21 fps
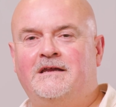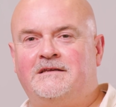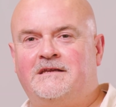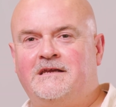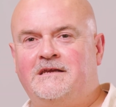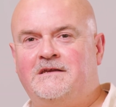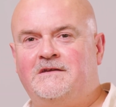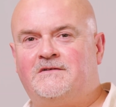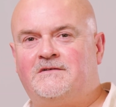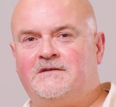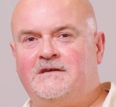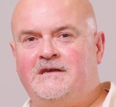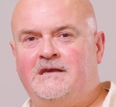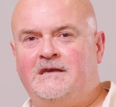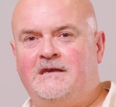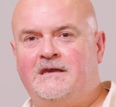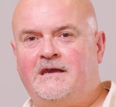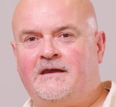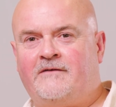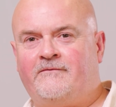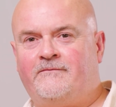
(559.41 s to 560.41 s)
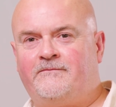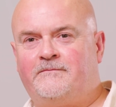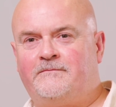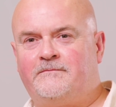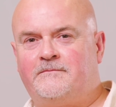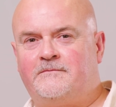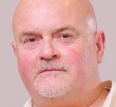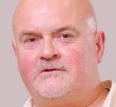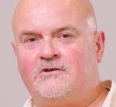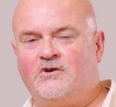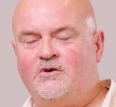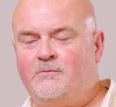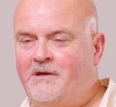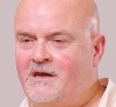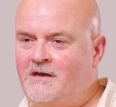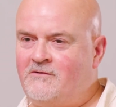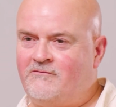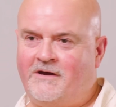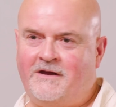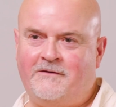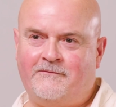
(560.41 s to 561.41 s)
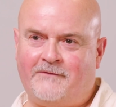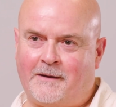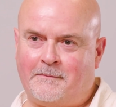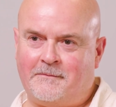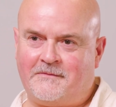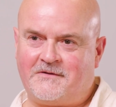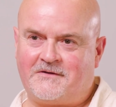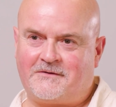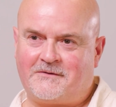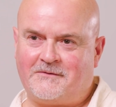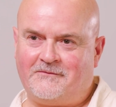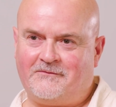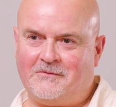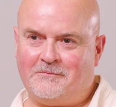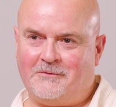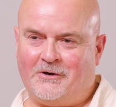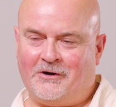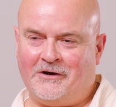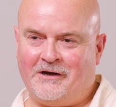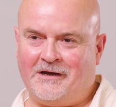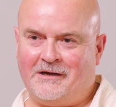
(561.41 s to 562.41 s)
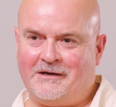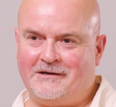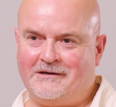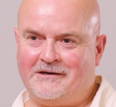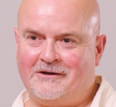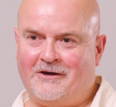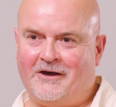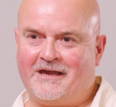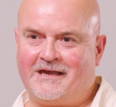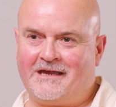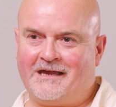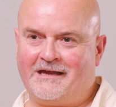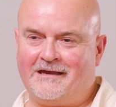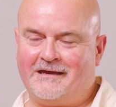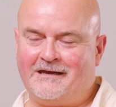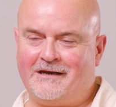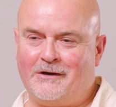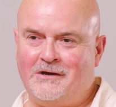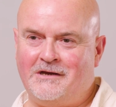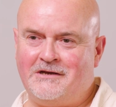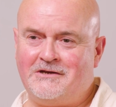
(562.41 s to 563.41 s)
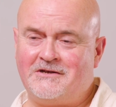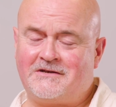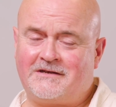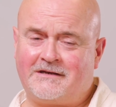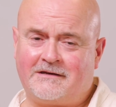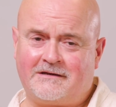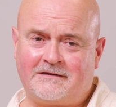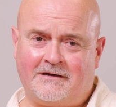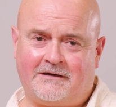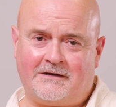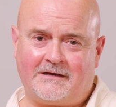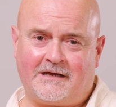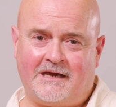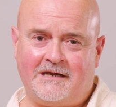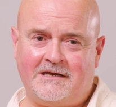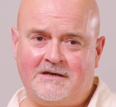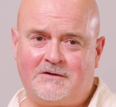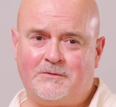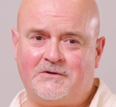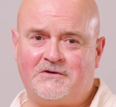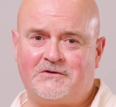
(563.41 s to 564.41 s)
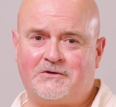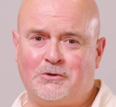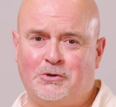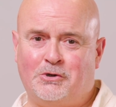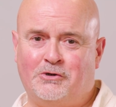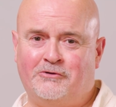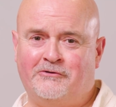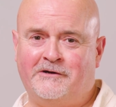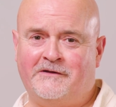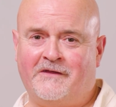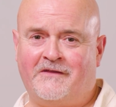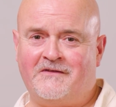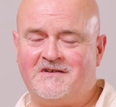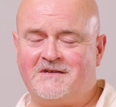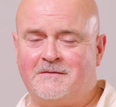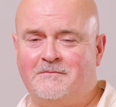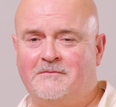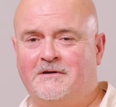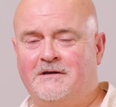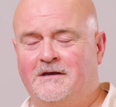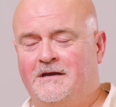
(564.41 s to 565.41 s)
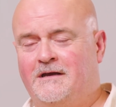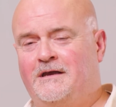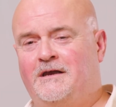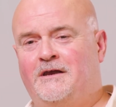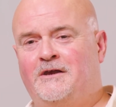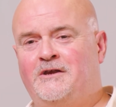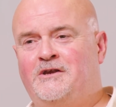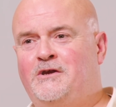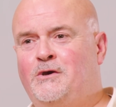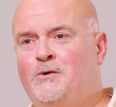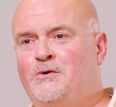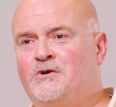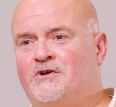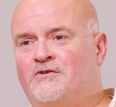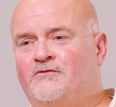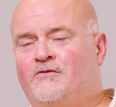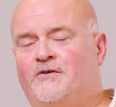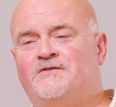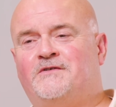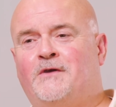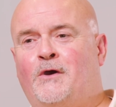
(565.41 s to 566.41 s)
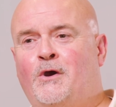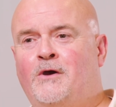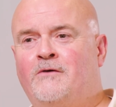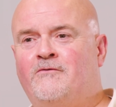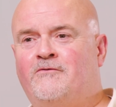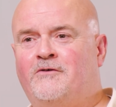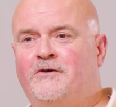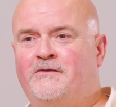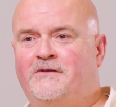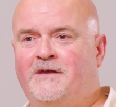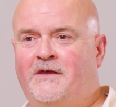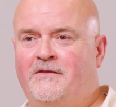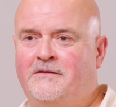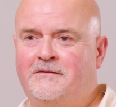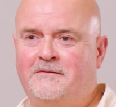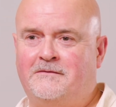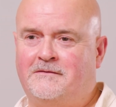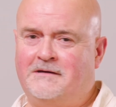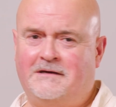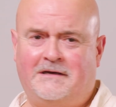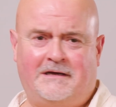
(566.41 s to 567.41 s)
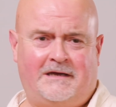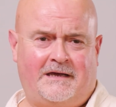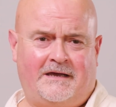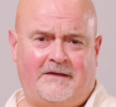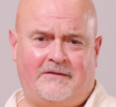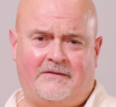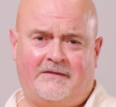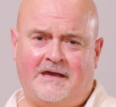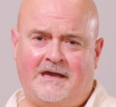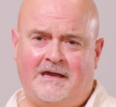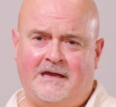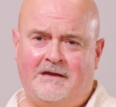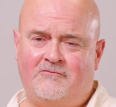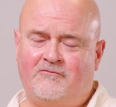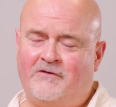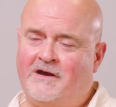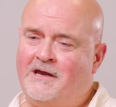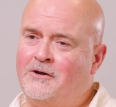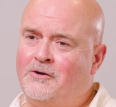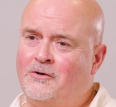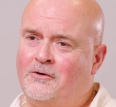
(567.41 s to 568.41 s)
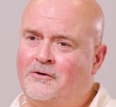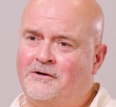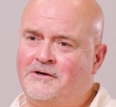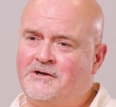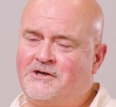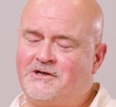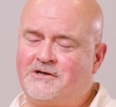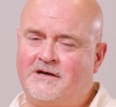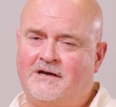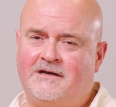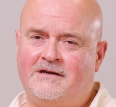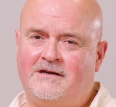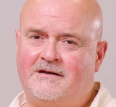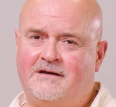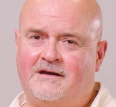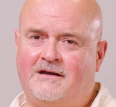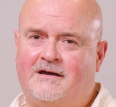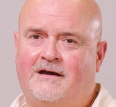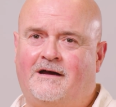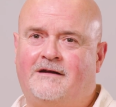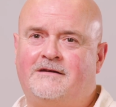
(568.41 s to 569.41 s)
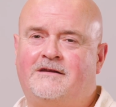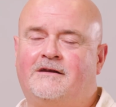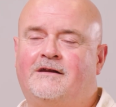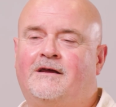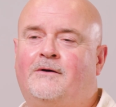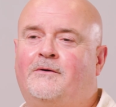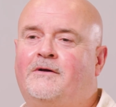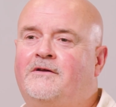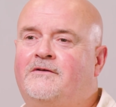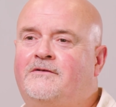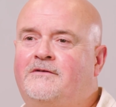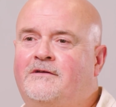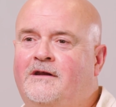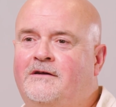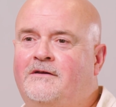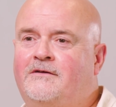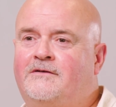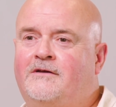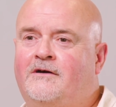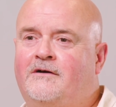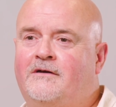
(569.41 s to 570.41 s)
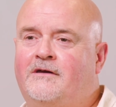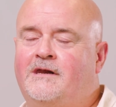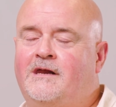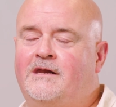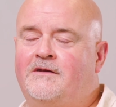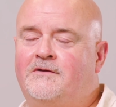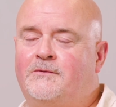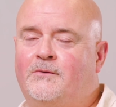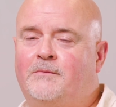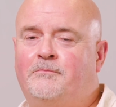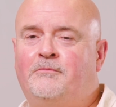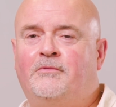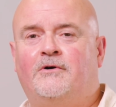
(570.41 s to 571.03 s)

DC have too many revamps for my liking. You just start getting into a story, then there's a huge crossover, and then they relaunch, and I don't know, I just can't get into it.